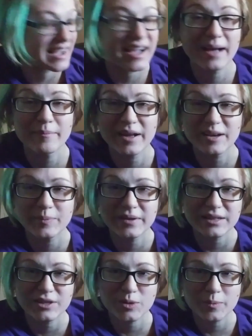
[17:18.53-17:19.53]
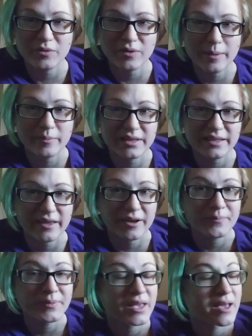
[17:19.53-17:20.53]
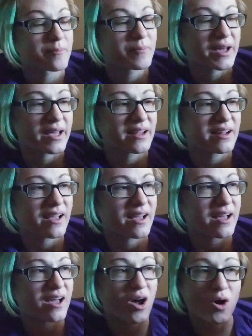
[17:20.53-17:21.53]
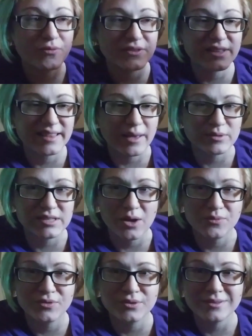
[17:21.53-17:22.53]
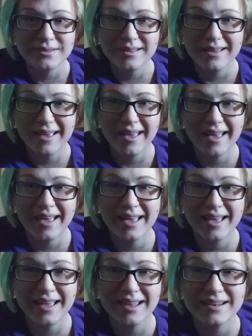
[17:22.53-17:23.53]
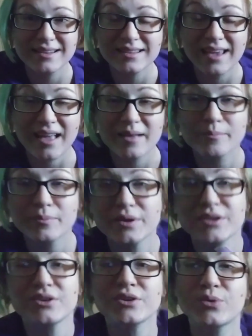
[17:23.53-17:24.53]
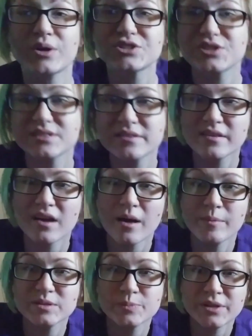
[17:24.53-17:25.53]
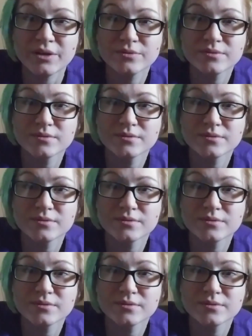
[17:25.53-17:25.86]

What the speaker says: I might have been a little bit rambly there. But hopefully that was helpful. And yeah, put your questions in the comments below.